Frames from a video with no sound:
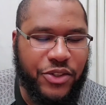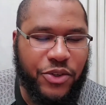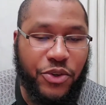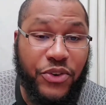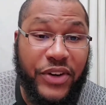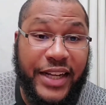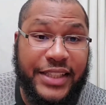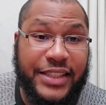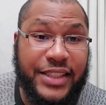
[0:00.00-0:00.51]

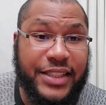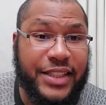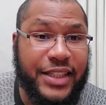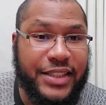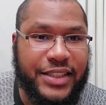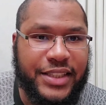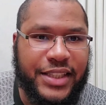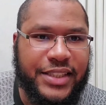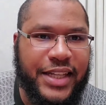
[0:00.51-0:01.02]
Crazy
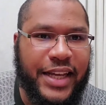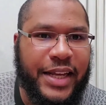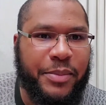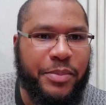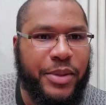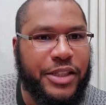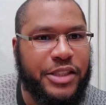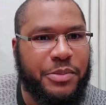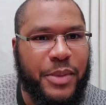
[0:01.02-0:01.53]
distance,
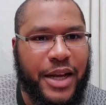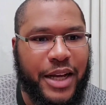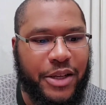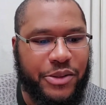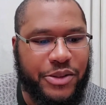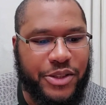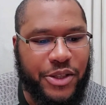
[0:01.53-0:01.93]
8+ miles.